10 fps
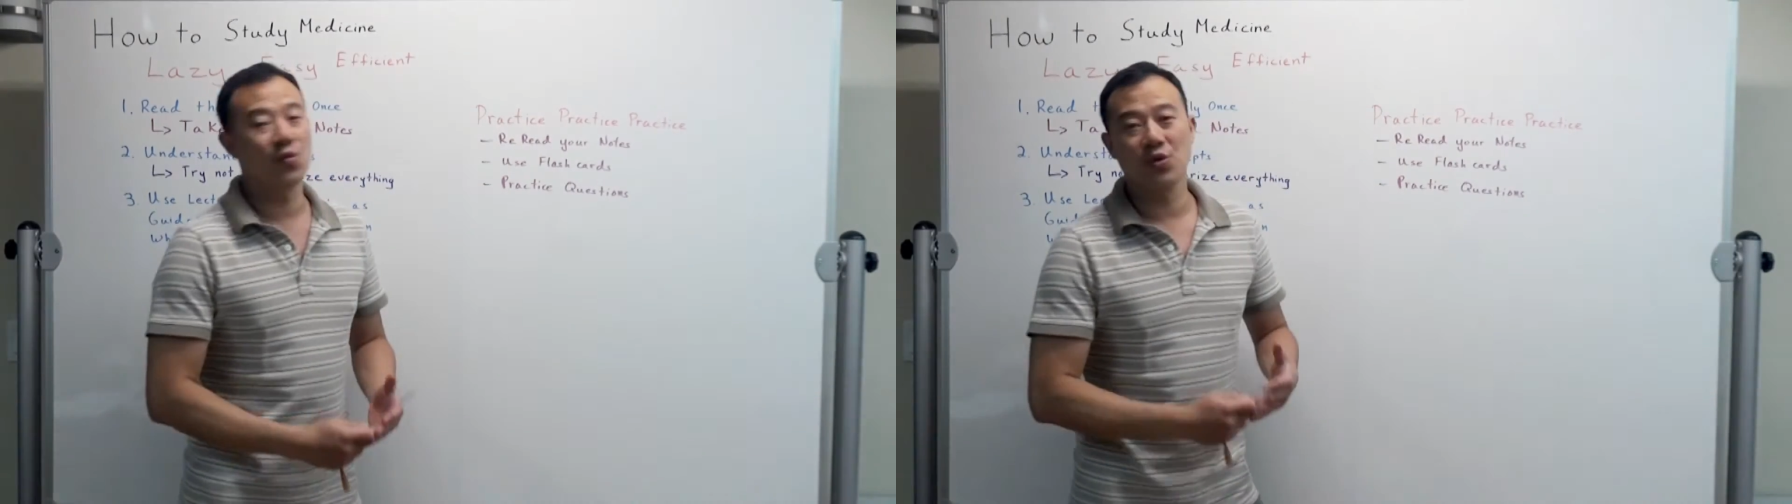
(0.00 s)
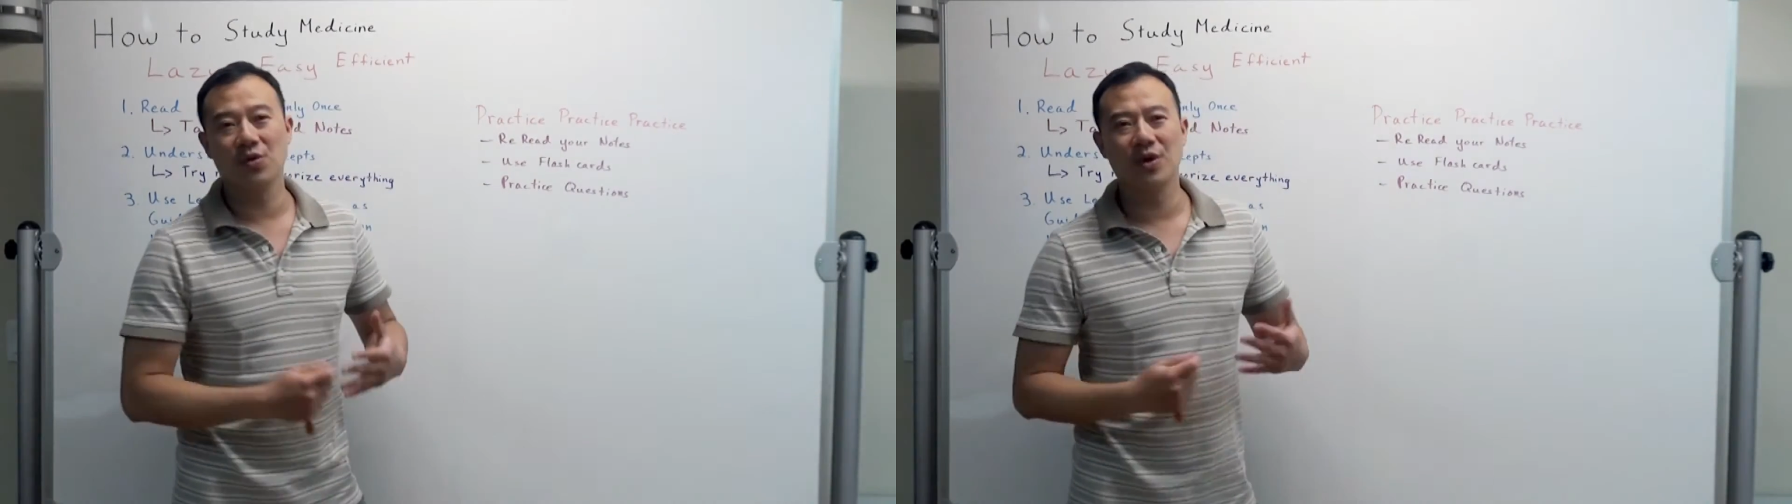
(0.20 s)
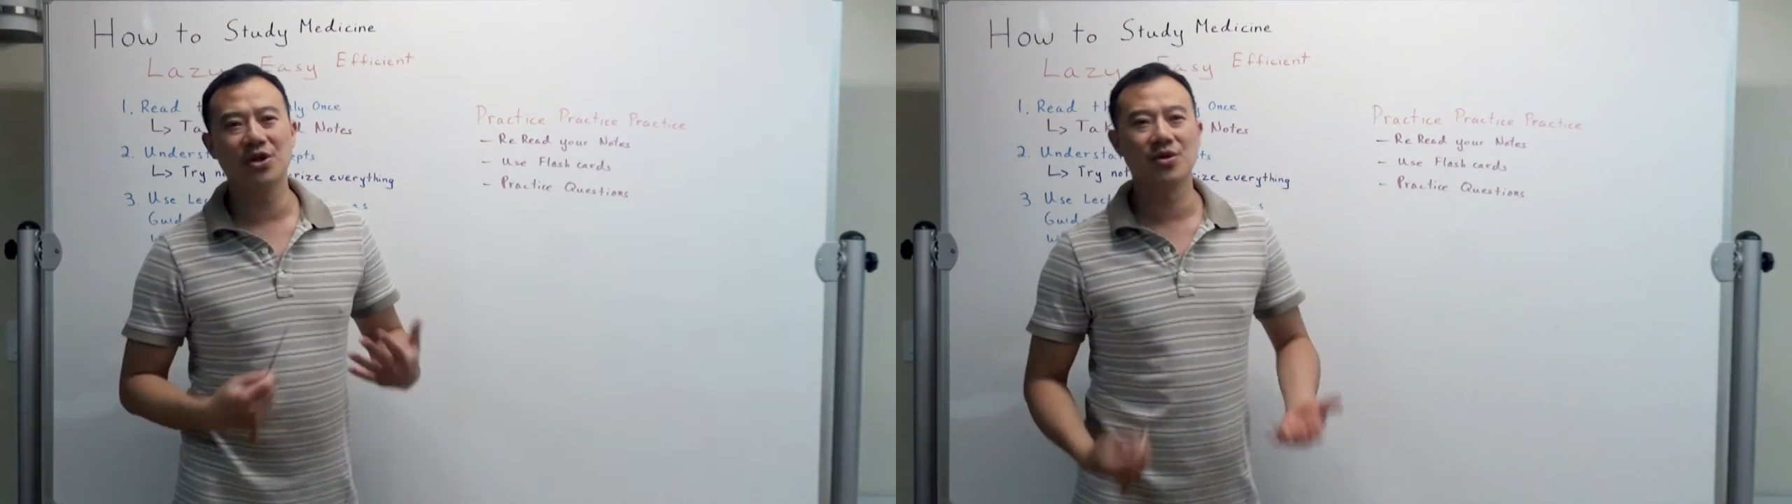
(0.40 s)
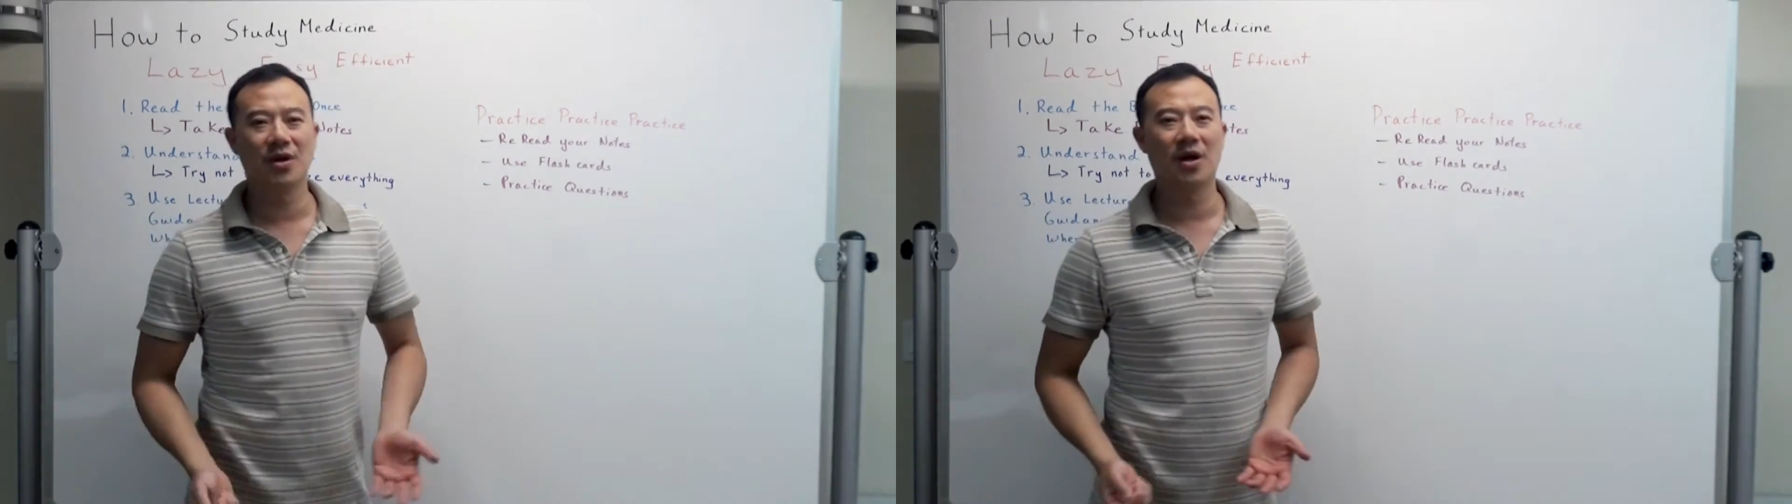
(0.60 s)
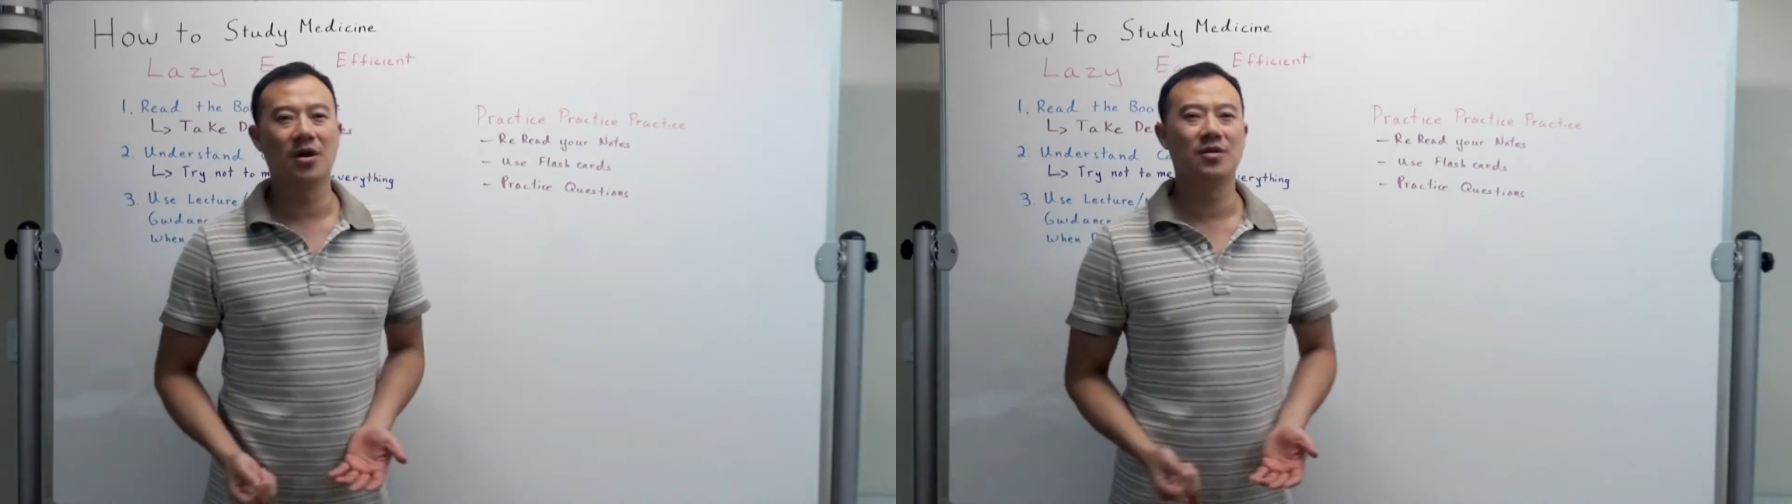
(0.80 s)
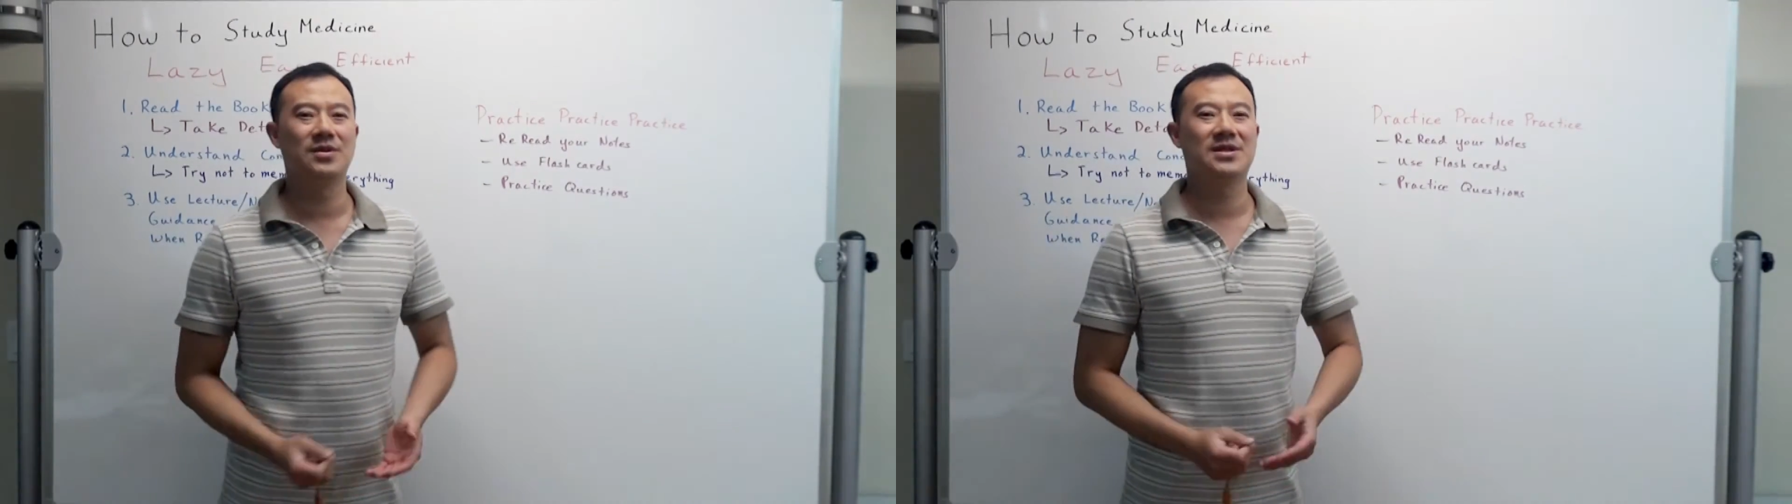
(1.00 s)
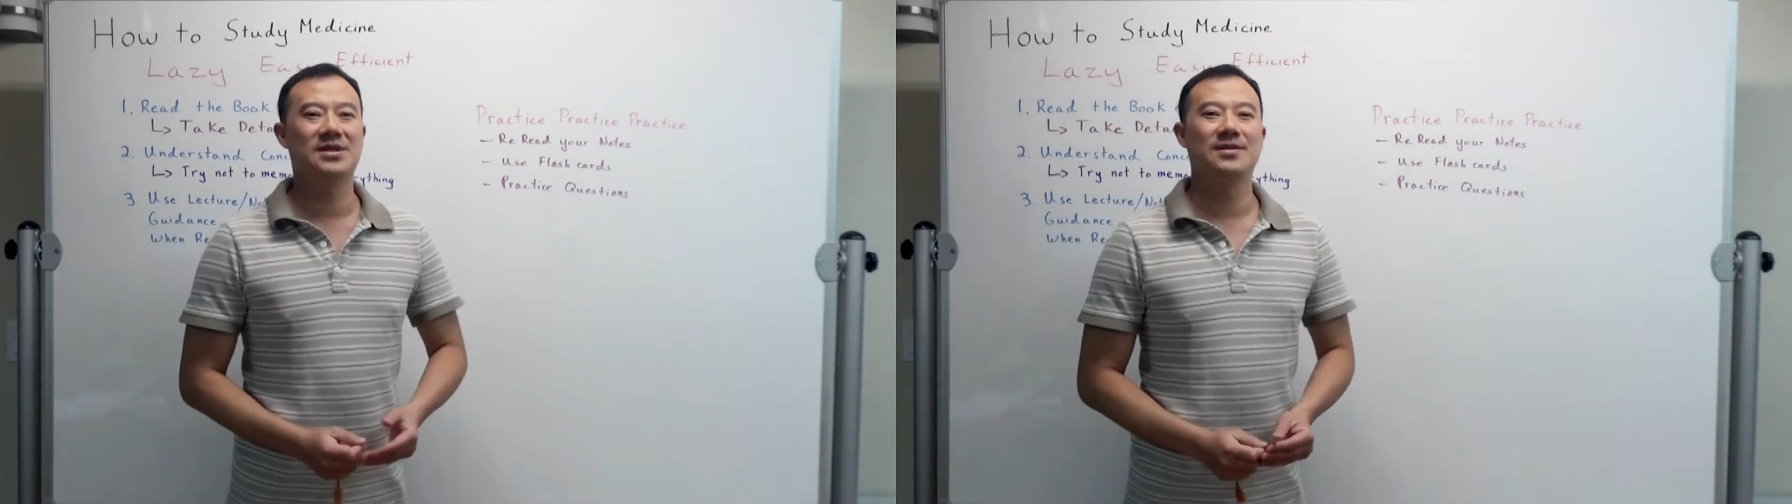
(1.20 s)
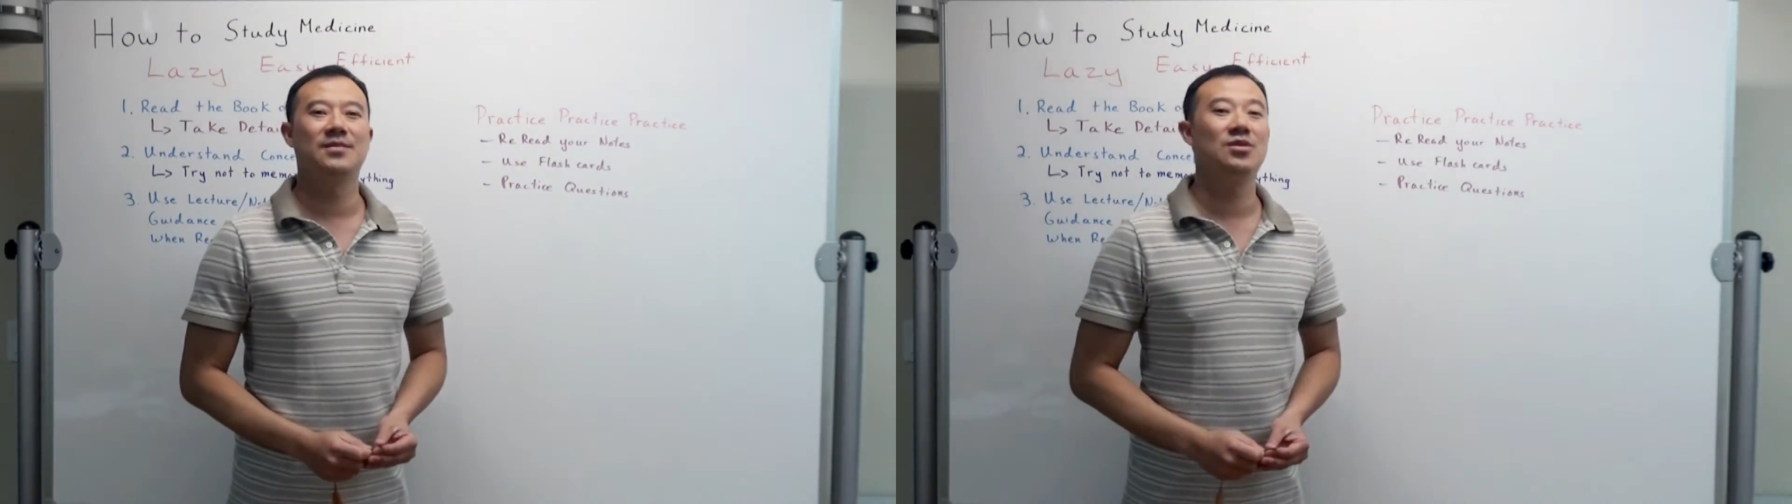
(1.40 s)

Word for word: Reread your notes,